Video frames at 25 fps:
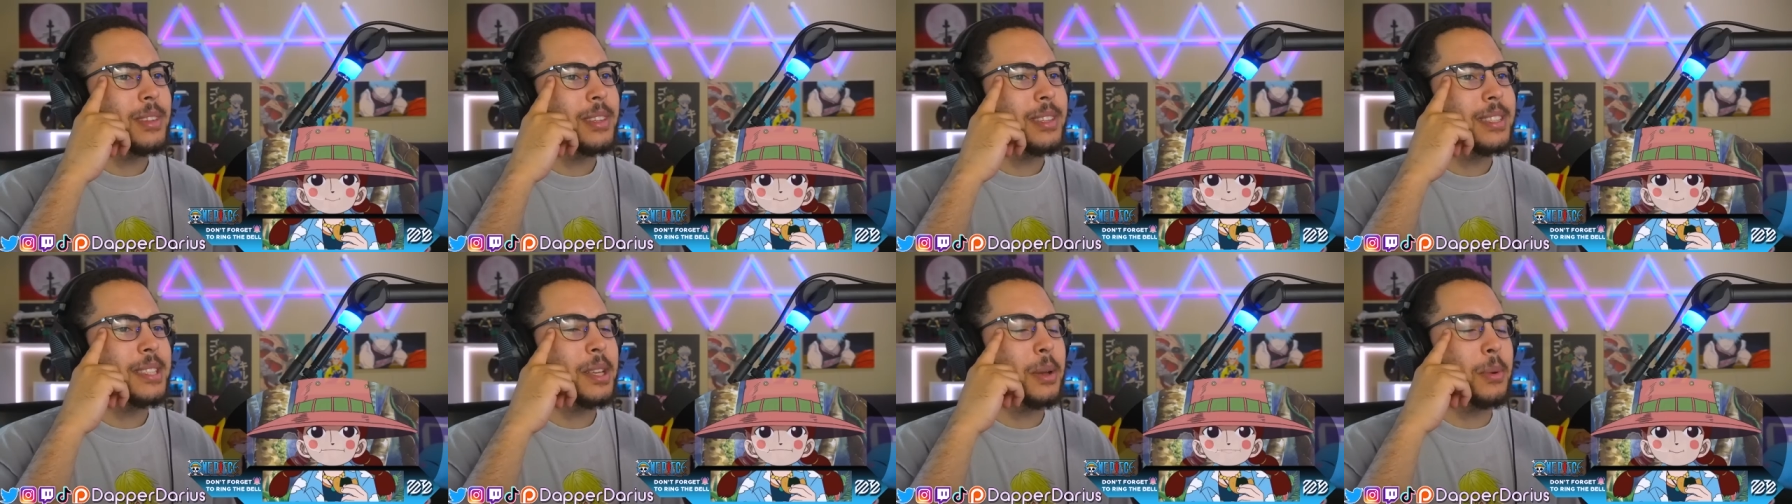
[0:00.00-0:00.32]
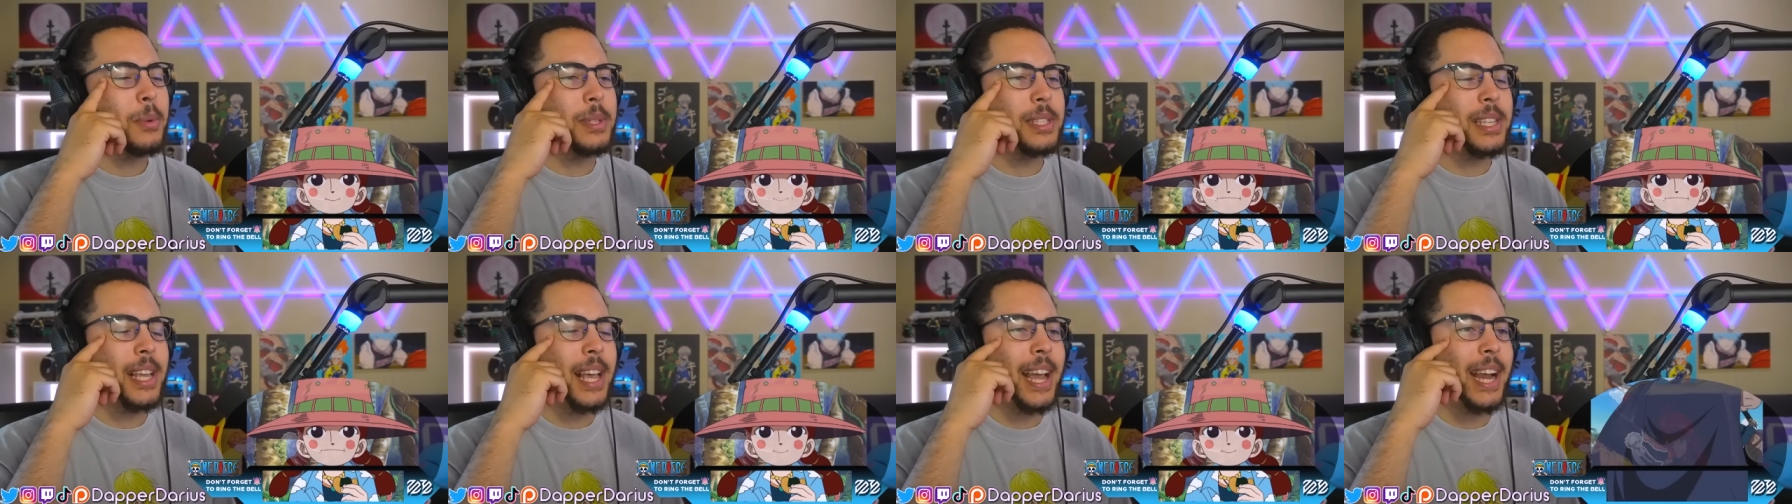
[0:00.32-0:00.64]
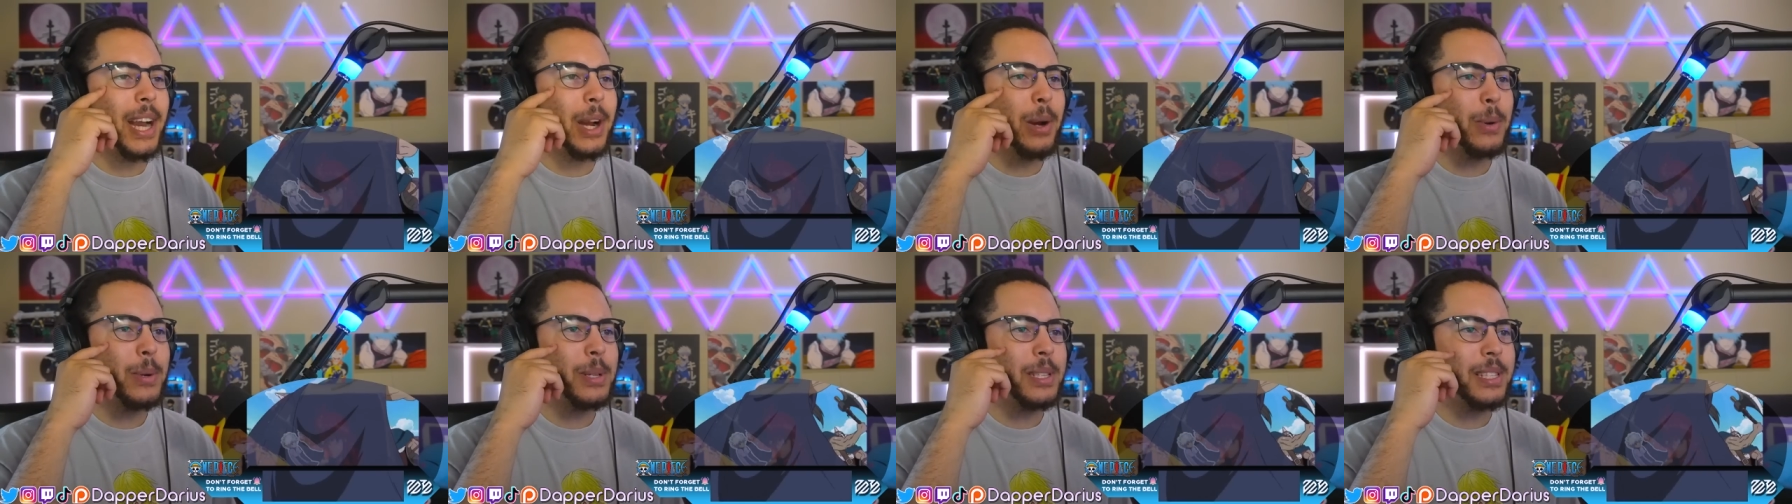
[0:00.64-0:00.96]
So his
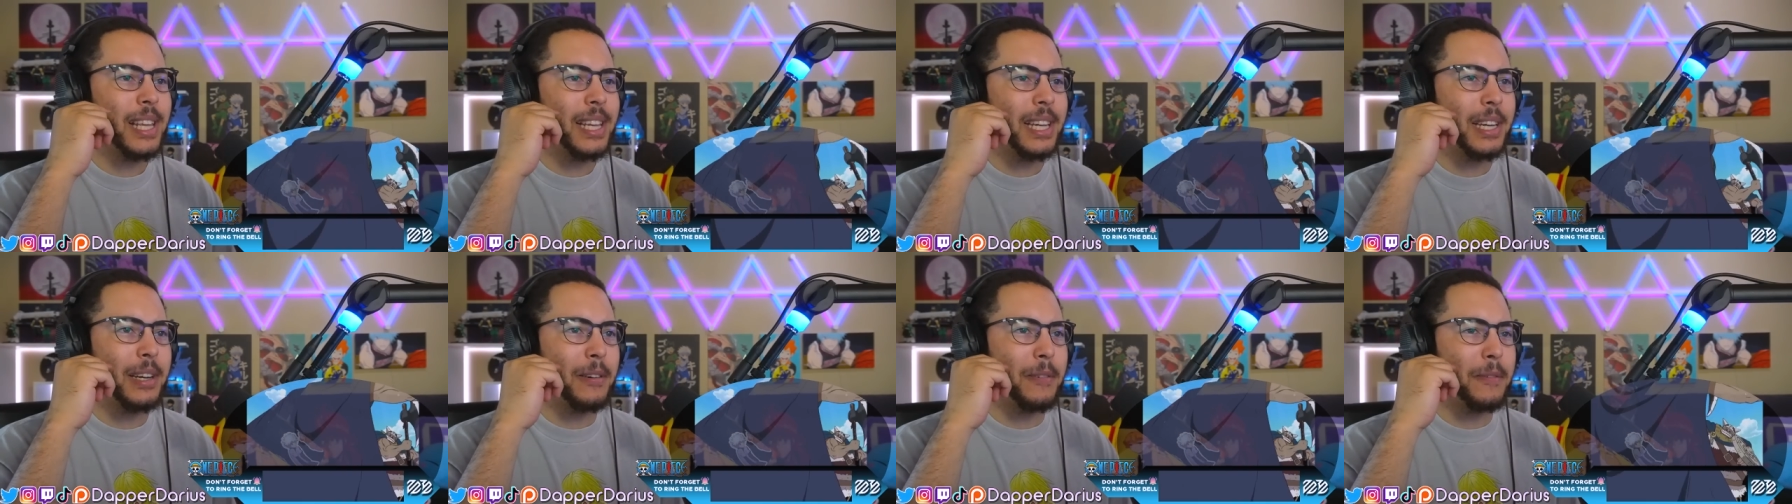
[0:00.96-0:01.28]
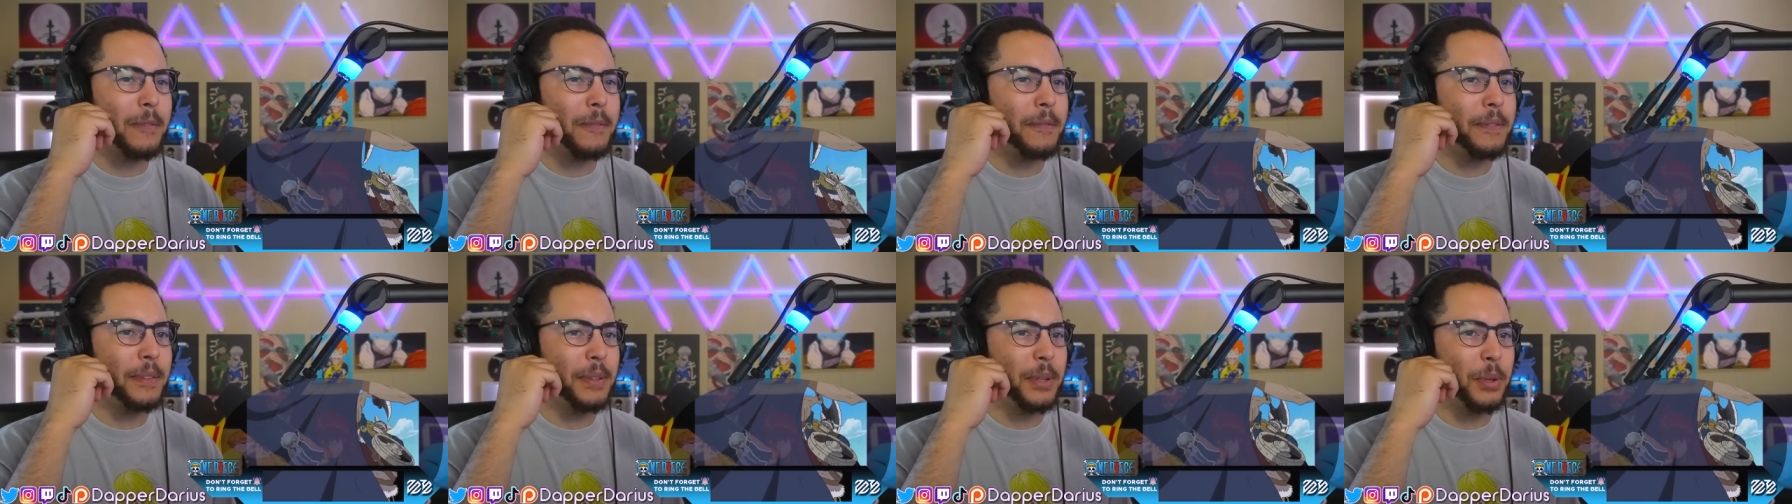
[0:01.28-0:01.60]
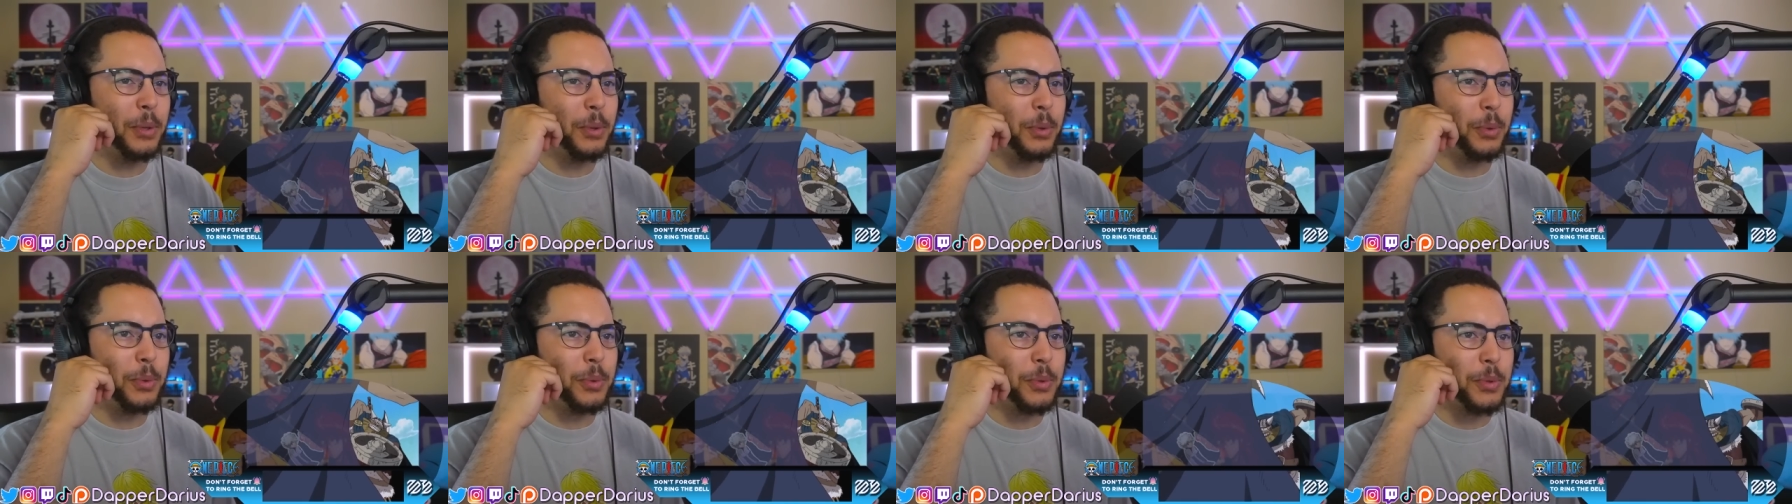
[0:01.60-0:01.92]
hair is like a
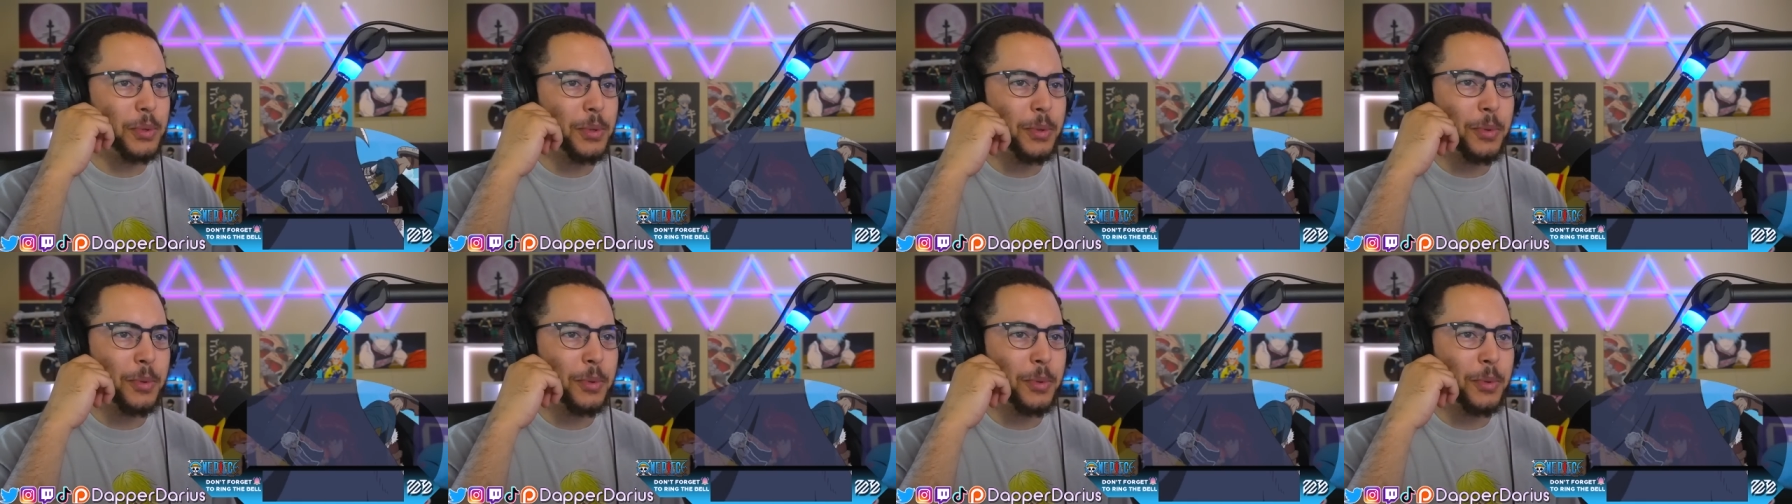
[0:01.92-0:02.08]
fuse.